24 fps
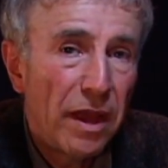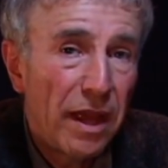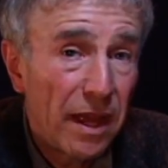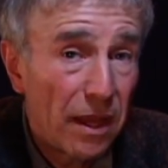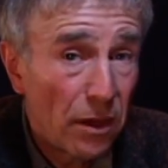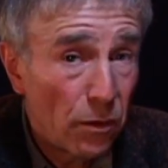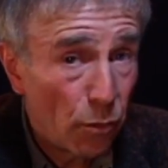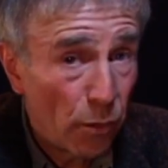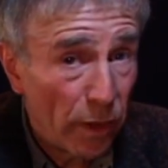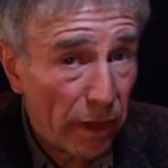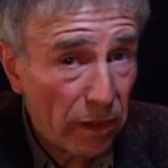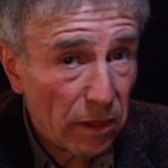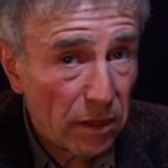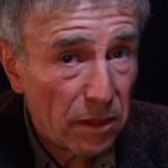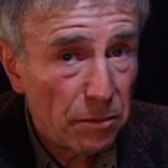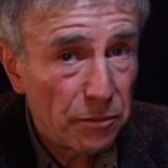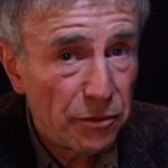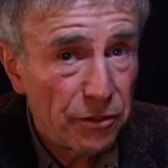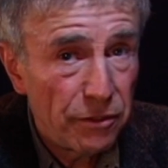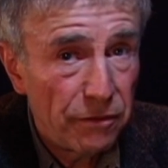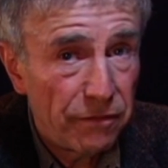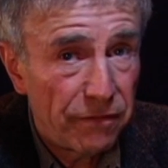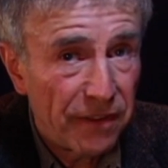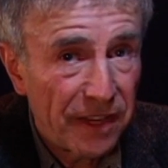and welcome
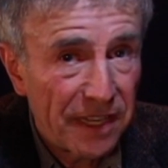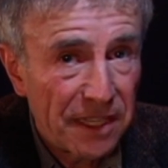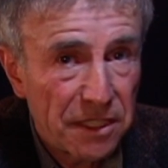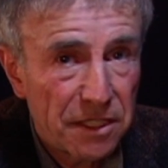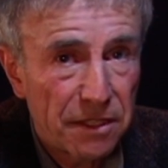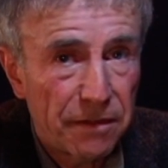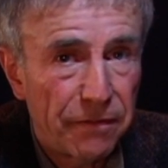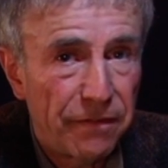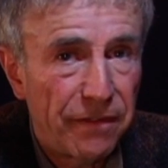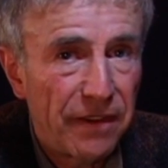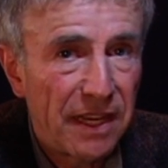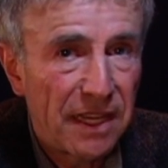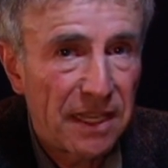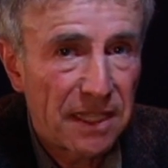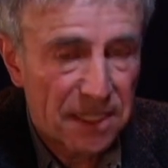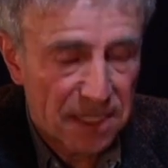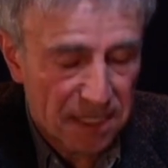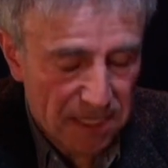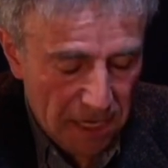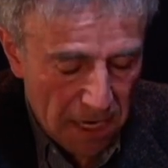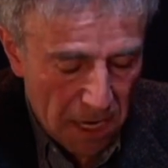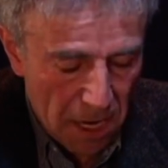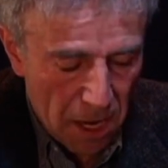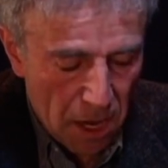to Face to
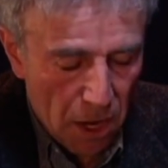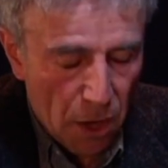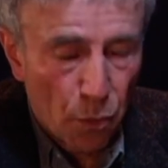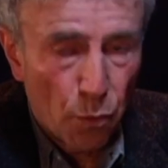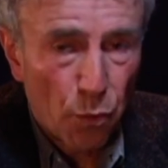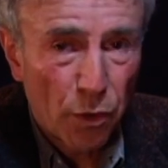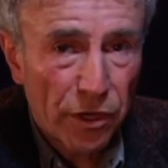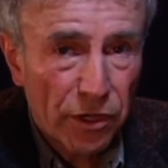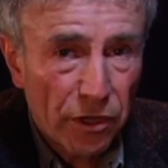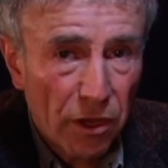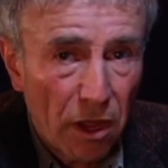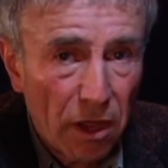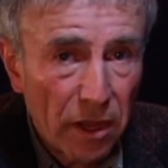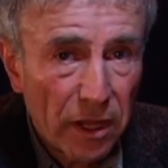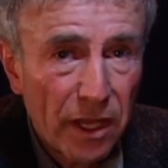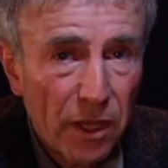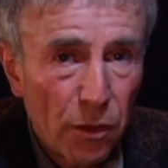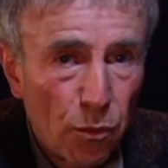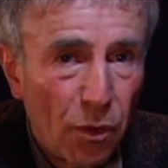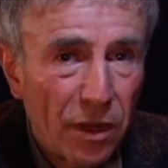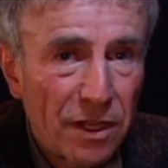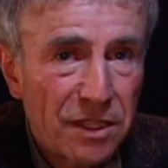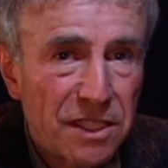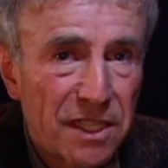Face. We're
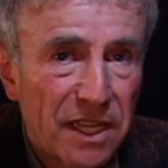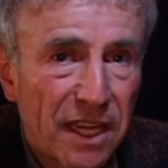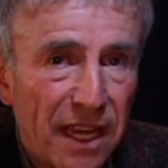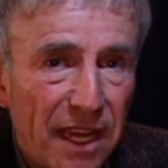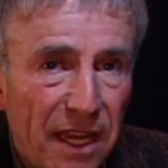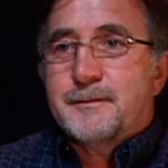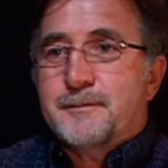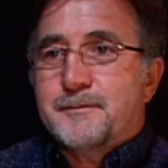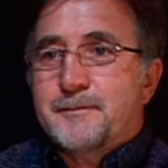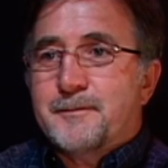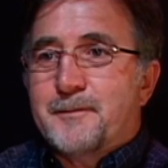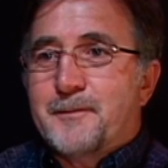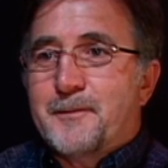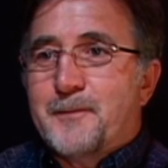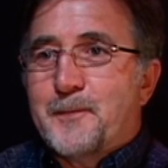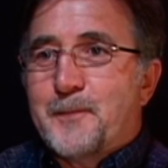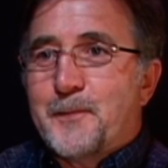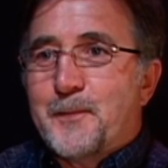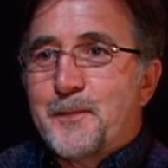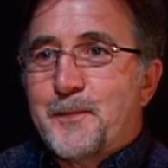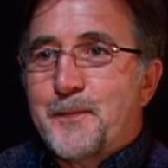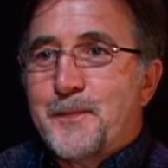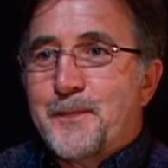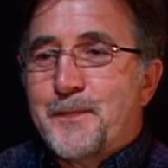talking once again today
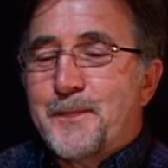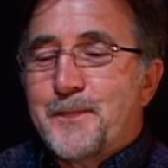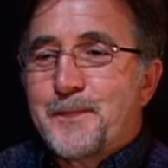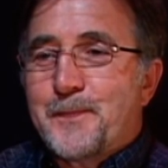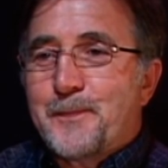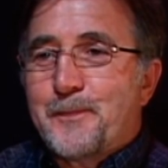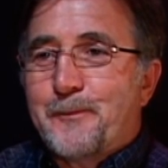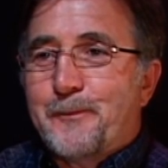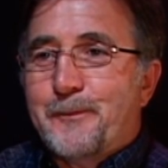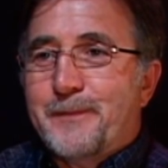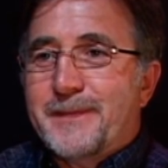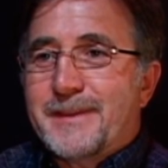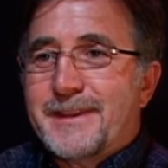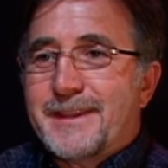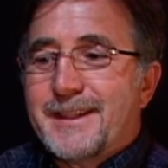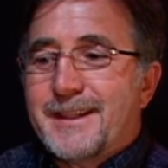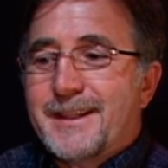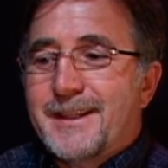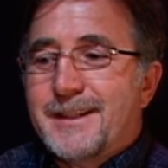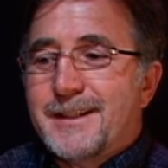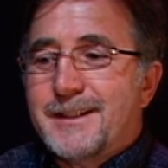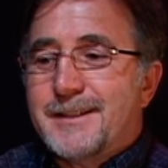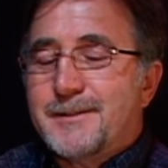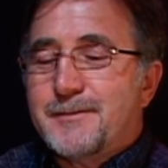with Walt
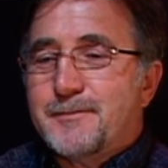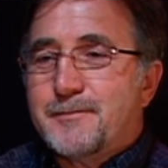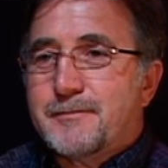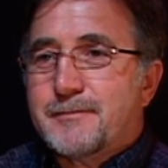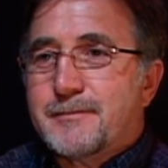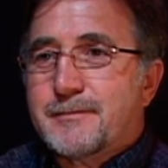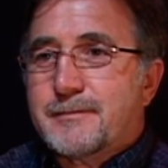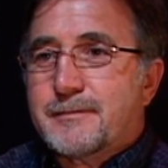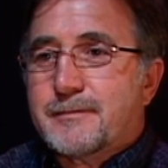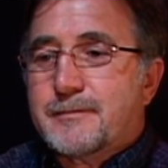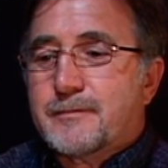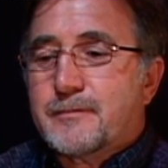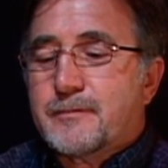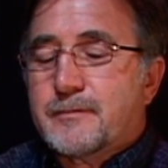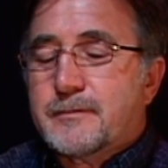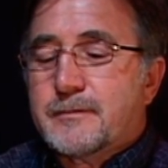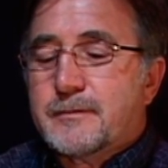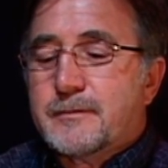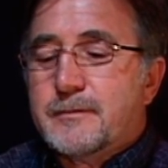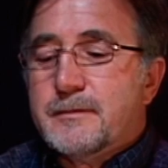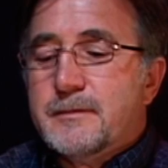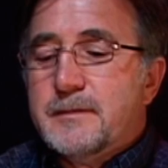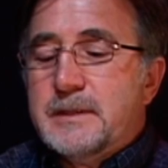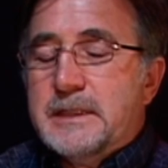McGinnis, and we're talking
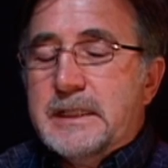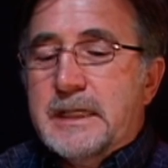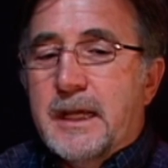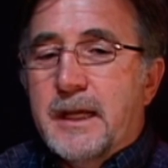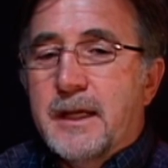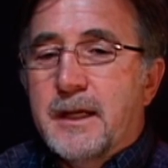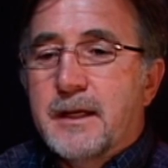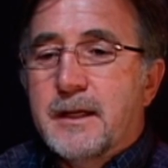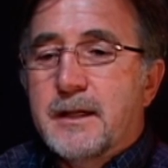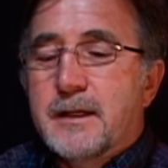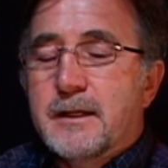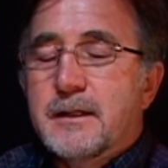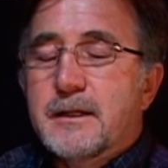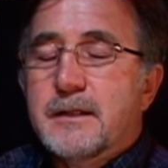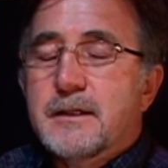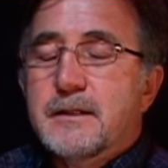again about a very